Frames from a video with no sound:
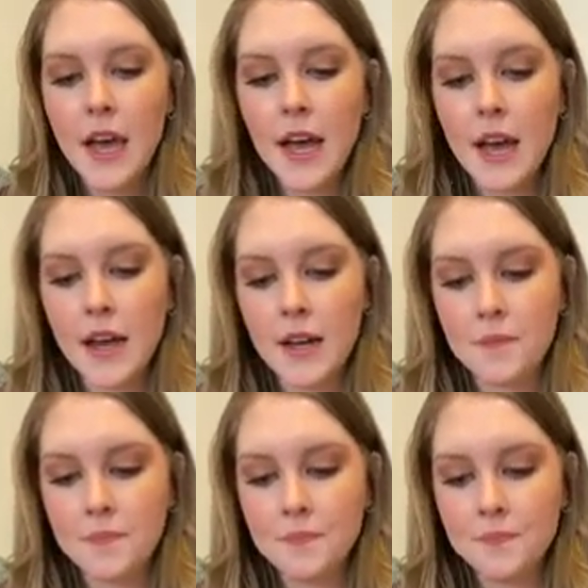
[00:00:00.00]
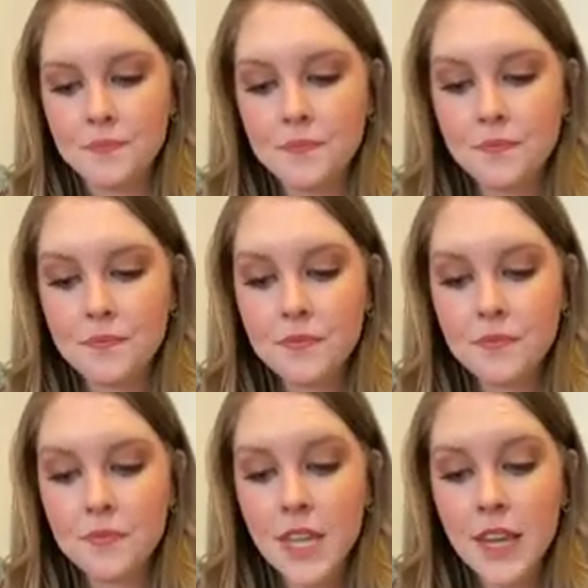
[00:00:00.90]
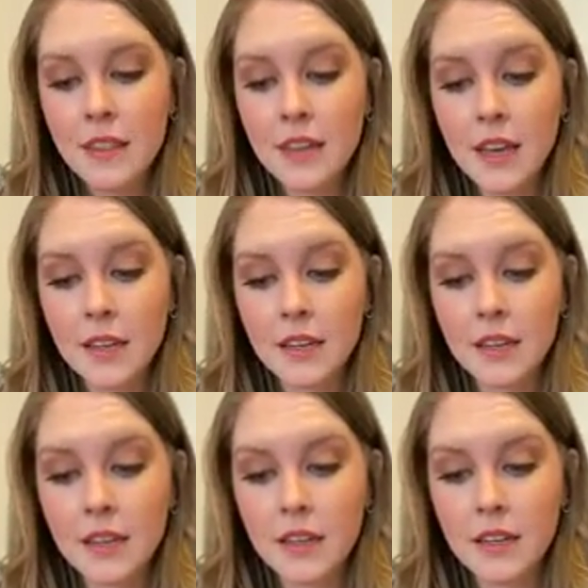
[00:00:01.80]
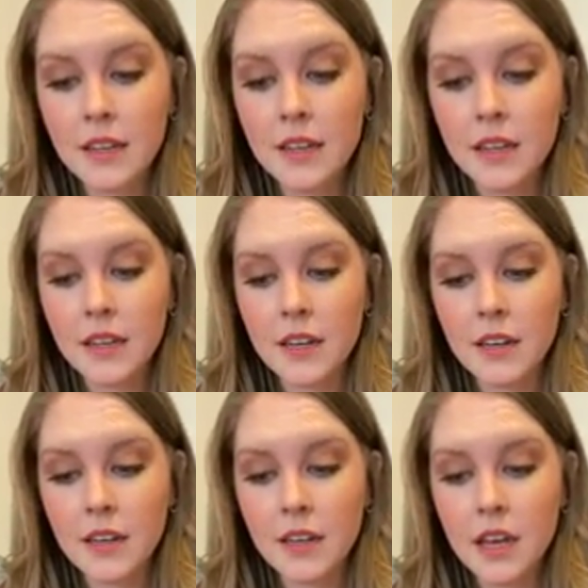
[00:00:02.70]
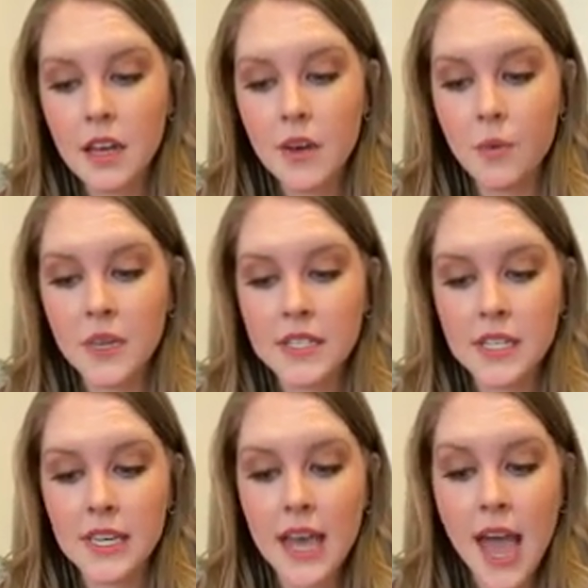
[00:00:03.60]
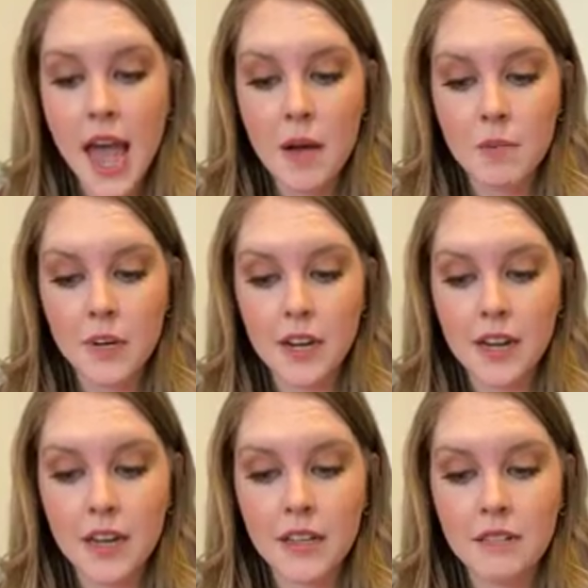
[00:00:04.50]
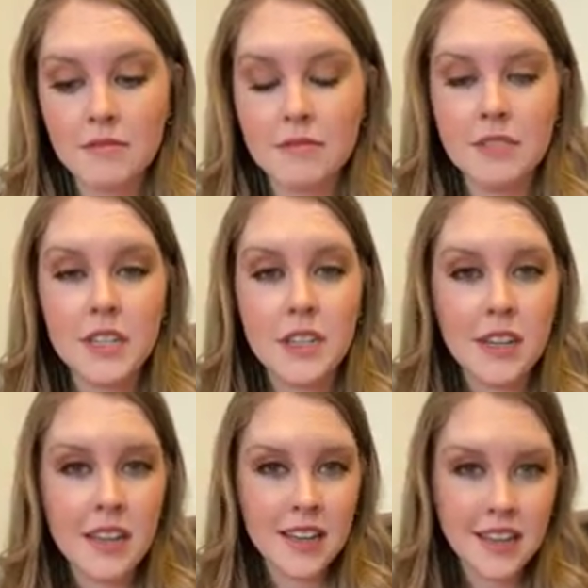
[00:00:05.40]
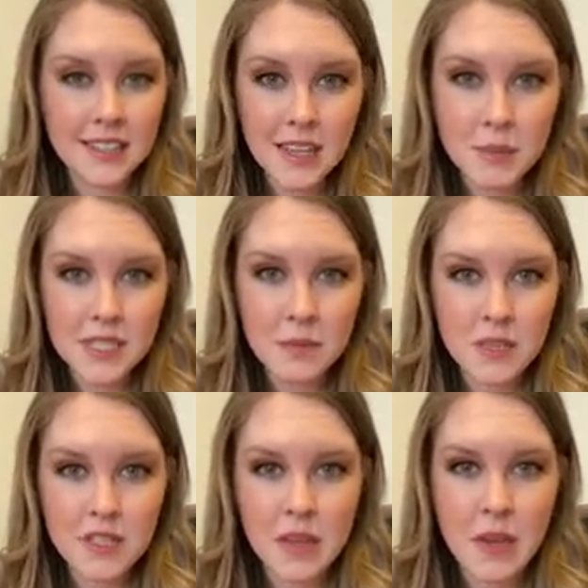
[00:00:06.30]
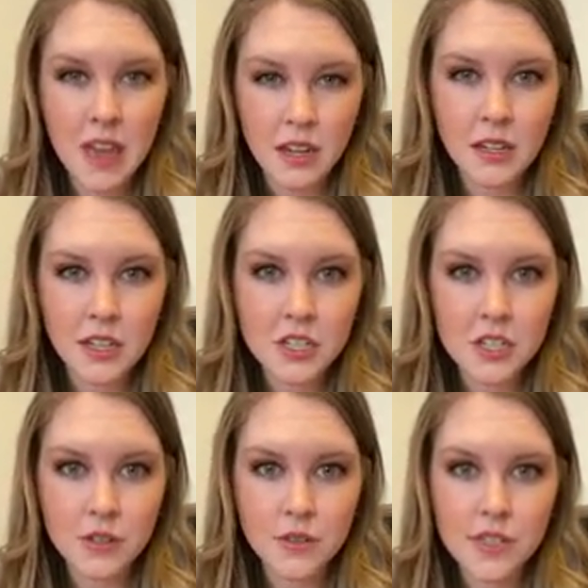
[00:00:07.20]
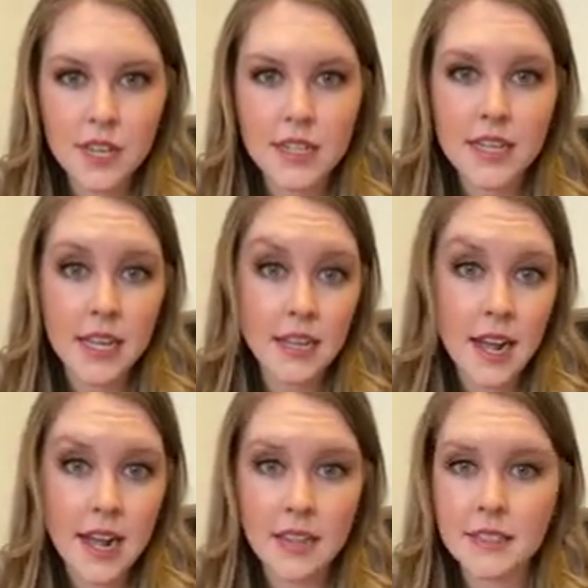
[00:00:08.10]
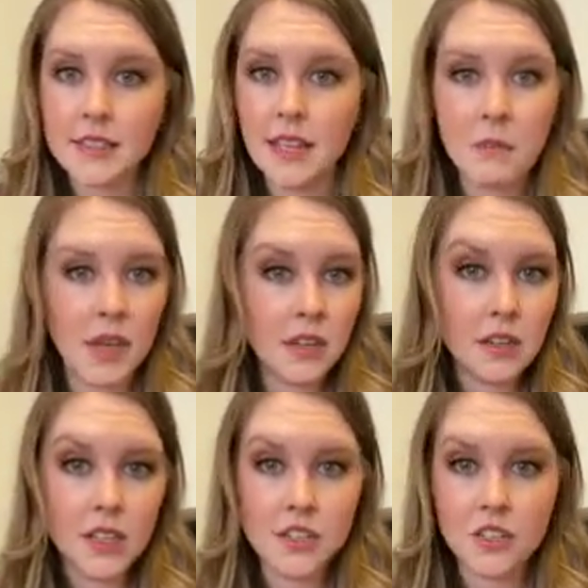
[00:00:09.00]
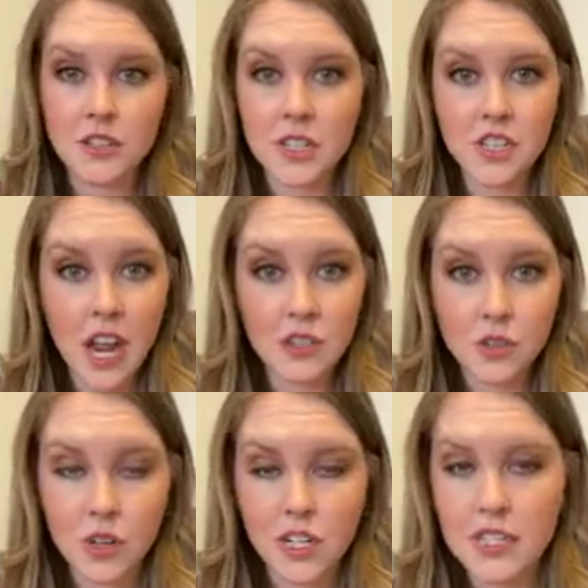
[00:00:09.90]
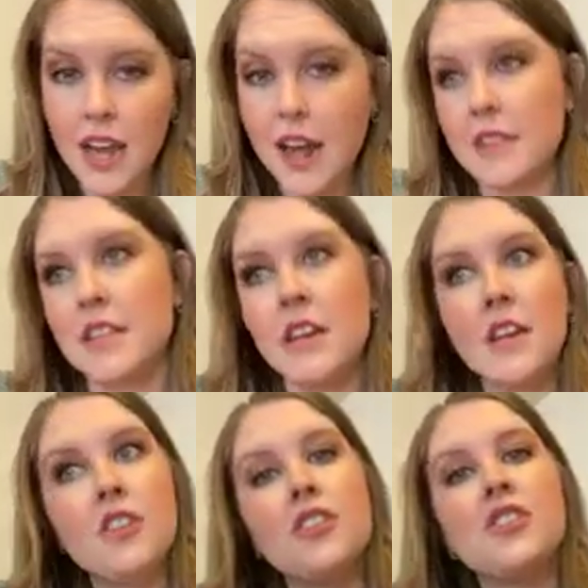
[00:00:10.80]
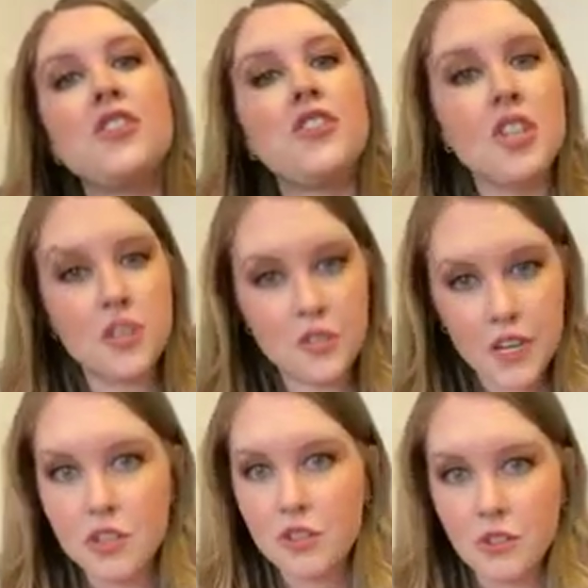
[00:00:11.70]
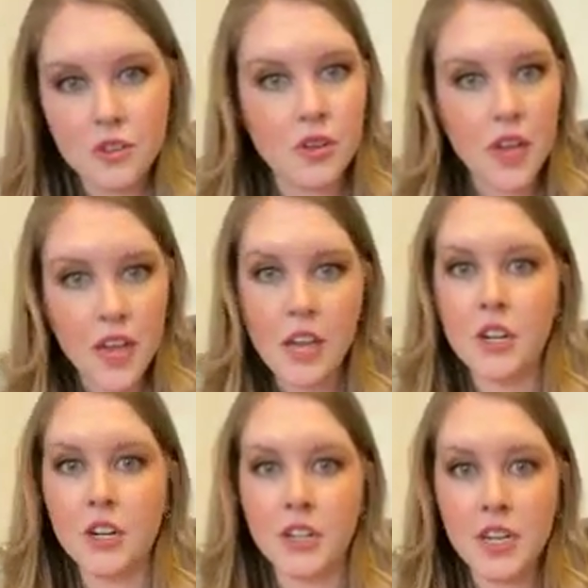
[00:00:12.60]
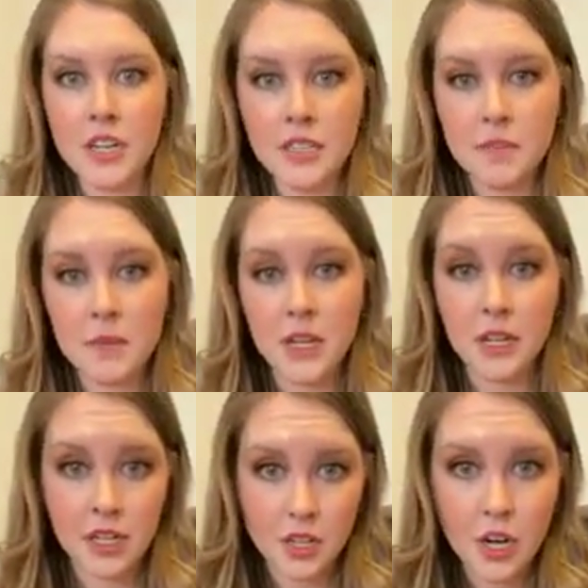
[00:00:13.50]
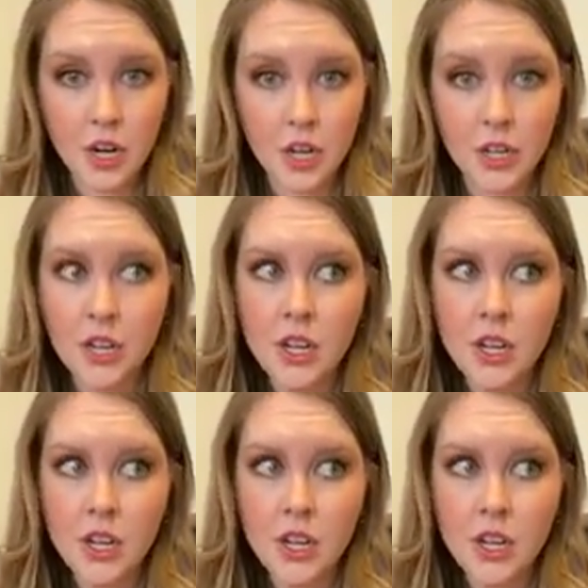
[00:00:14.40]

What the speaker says: And then we see Abra exhibit some of the same anger issues that Dan has, same anger issues that Jack Torrance has, just generational anger that is appearing in her,